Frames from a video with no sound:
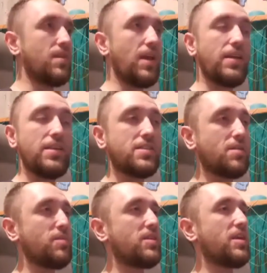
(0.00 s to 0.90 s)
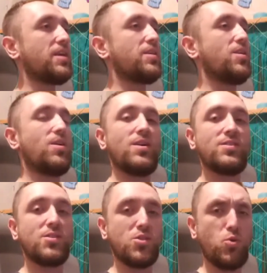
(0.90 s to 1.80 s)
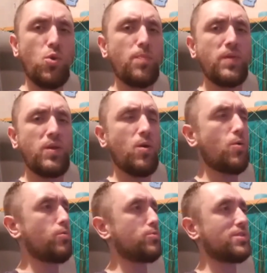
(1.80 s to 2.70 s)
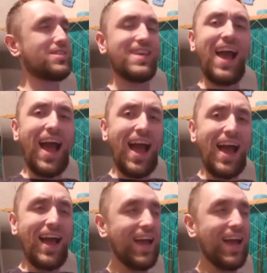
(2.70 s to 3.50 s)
And he's going to be taking on Scorpio Sky.